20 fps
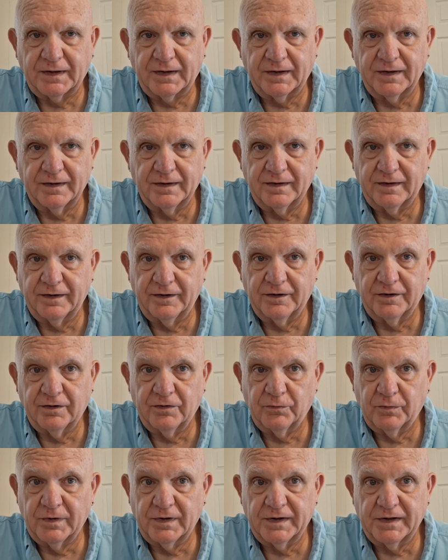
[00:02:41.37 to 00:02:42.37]
I, you know,
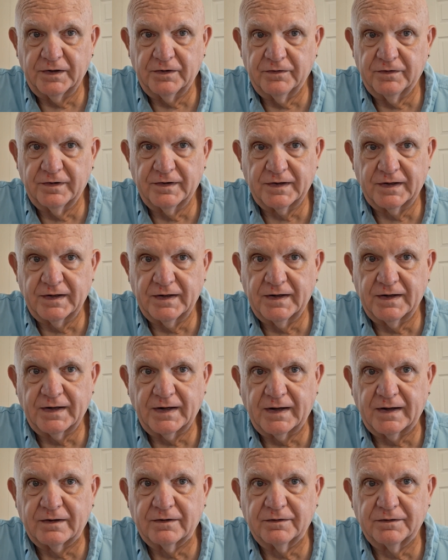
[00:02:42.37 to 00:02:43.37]
will he do it again?
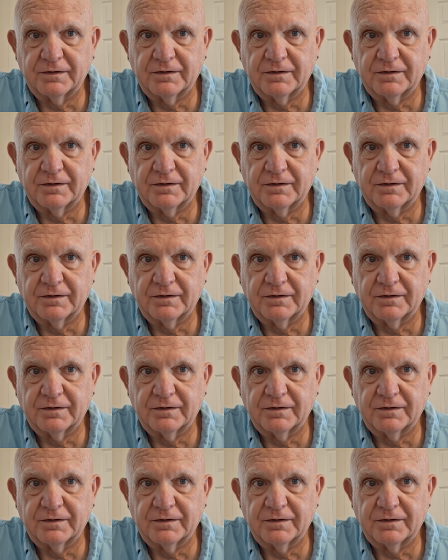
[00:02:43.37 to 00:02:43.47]
I don't